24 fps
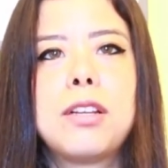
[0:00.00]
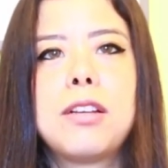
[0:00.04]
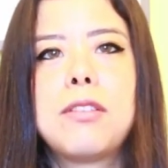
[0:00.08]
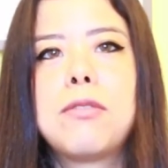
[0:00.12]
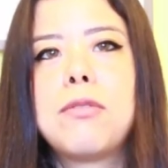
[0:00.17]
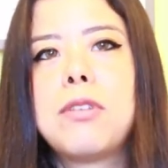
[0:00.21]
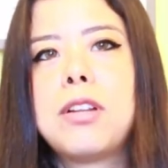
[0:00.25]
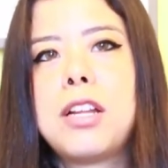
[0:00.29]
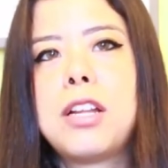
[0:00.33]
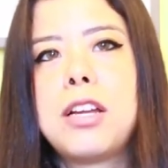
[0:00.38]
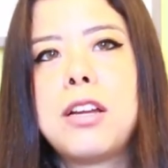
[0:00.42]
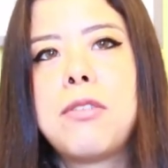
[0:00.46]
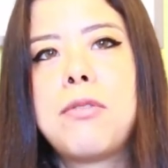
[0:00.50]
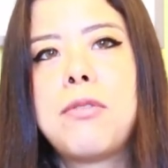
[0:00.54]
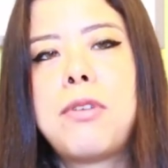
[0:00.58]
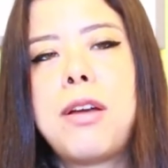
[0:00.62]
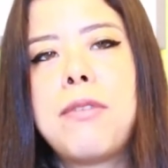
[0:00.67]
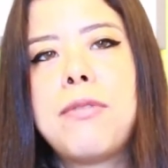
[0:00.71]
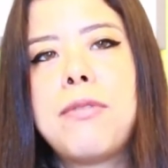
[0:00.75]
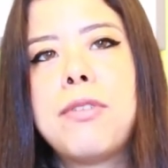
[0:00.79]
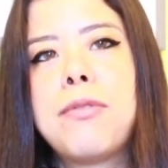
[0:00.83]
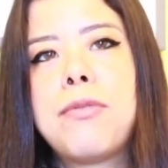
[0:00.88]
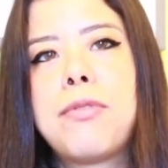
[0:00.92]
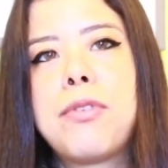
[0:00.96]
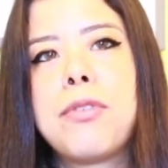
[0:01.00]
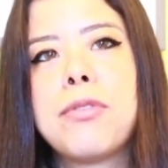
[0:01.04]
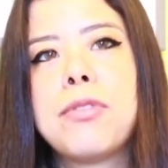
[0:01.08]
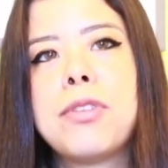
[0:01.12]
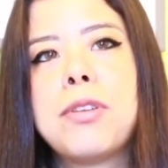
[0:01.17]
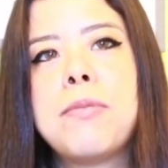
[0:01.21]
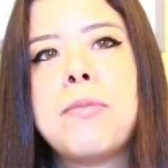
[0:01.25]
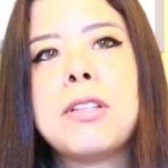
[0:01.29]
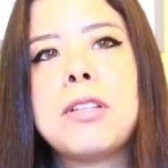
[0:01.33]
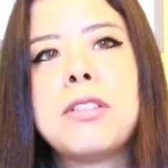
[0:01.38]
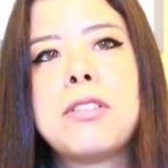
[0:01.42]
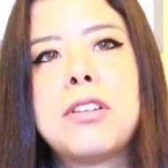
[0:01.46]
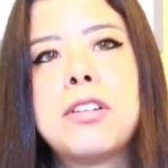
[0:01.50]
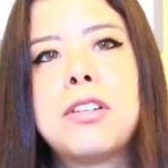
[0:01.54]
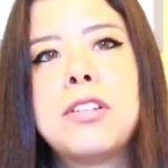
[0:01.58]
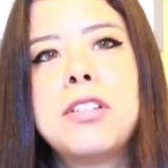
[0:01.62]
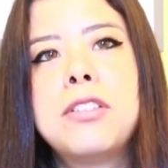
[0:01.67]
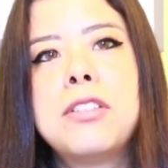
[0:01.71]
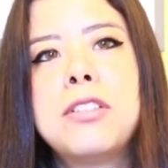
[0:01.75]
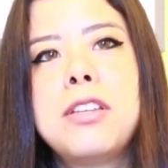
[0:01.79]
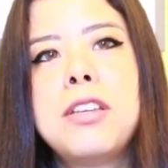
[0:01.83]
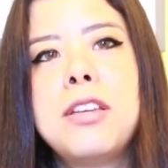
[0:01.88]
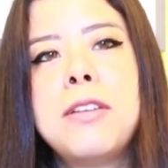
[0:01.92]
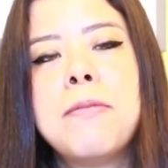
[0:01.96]
Like when I arrived from the
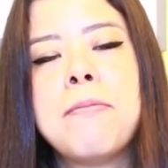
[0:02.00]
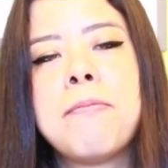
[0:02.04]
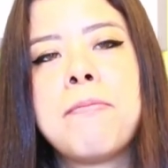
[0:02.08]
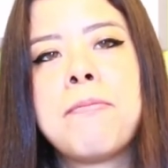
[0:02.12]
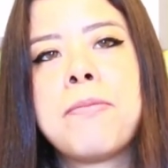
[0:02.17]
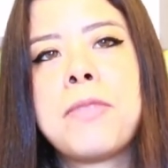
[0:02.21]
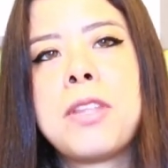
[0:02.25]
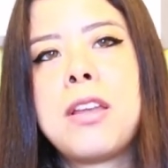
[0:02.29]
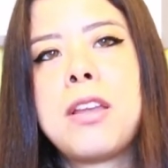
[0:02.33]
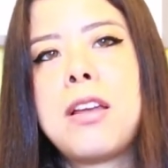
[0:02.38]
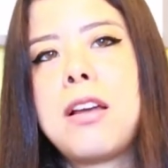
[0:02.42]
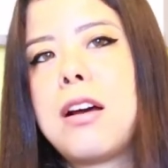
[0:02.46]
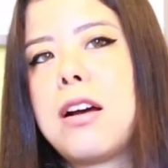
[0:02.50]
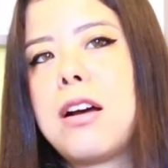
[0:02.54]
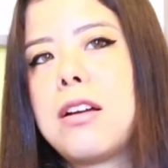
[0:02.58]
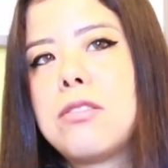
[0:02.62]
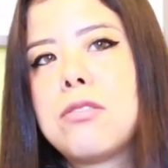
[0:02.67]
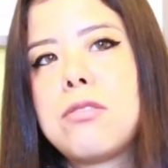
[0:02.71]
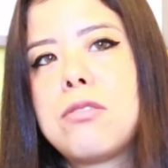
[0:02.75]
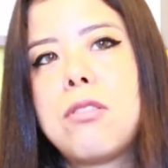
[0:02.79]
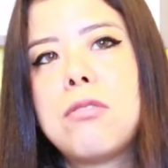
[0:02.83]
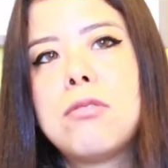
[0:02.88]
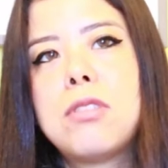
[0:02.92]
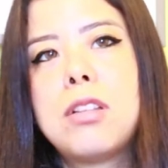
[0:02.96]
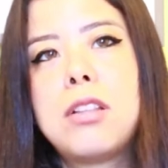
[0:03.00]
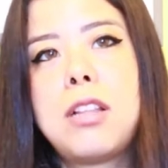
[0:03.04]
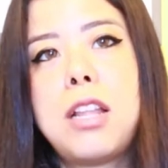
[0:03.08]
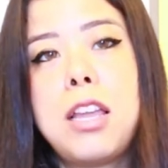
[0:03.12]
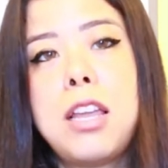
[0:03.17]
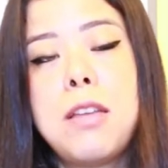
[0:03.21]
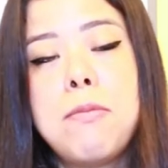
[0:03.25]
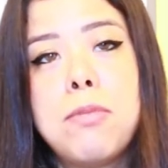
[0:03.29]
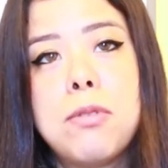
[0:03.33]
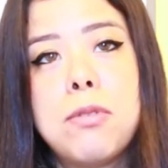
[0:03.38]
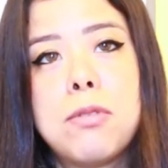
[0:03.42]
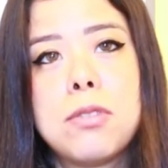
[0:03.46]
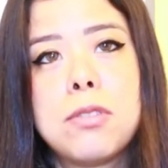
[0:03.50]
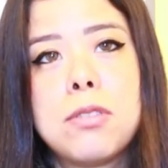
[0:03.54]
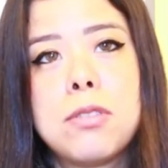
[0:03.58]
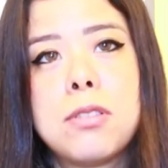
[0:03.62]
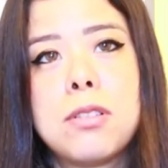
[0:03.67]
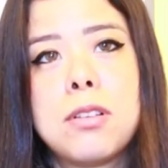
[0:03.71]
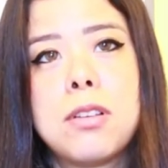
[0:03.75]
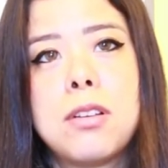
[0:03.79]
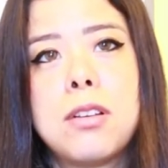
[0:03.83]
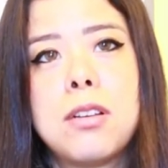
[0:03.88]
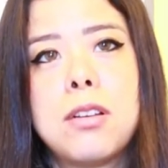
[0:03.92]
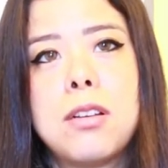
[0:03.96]
maternity, I saw the
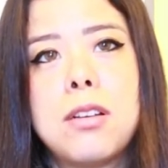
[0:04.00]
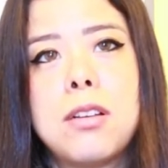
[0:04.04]
neighbors